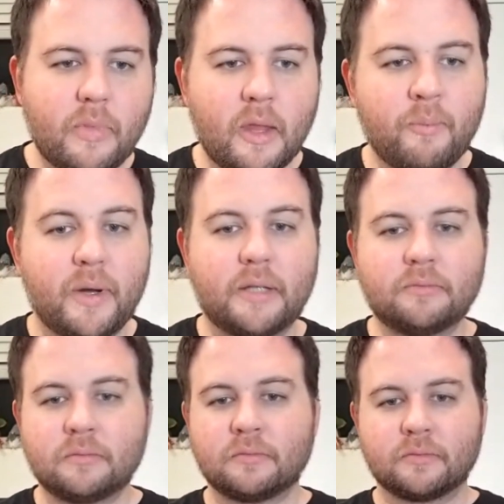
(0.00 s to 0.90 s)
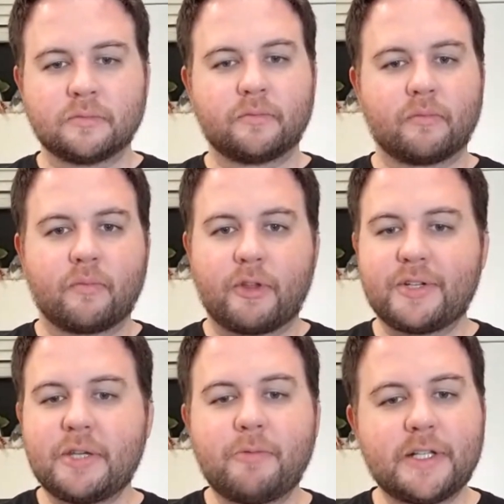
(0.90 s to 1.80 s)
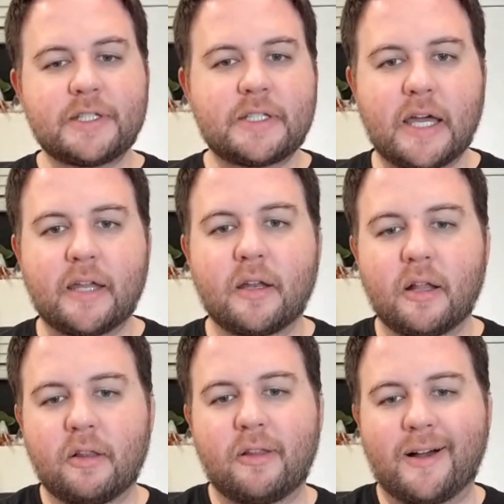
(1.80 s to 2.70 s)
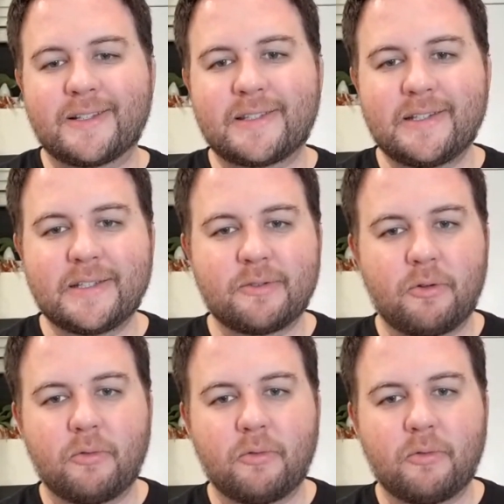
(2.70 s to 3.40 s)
but 13 wins, 10 losses,